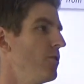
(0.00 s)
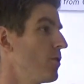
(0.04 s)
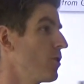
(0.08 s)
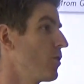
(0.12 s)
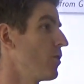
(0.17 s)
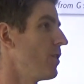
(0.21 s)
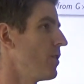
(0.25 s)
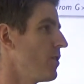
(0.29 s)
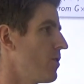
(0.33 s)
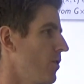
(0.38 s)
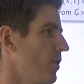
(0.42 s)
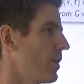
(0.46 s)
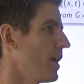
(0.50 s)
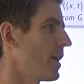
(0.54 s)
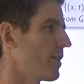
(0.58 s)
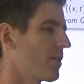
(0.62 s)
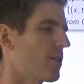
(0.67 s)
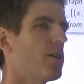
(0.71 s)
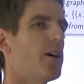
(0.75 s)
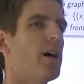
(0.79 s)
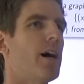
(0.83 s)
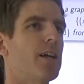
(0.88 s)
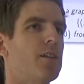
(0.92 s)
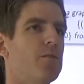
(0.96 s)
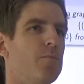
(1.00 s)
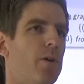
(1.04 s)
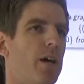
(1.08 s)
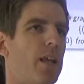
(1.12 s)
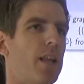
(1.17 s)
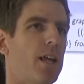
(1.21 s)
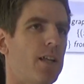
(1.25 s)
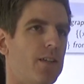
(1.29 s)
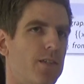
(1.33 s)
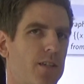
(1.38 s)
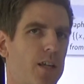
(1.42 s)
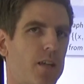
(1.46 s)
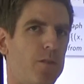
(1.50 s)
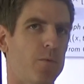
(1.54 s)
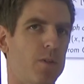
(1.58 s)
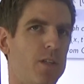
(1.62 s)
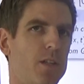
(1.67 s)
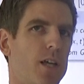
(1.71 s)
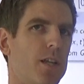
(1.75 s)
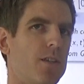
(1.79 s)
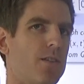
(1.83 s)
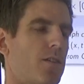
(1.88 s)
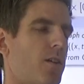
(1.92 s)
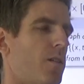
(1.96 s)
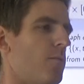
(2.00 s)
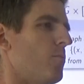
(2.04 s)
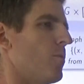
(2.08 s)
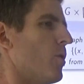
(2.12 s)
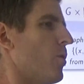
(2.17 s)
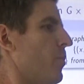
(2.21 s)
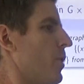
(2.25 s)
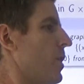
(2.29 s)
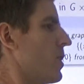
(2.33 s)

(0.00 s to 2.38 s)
You're going to get caught by that segment at some point.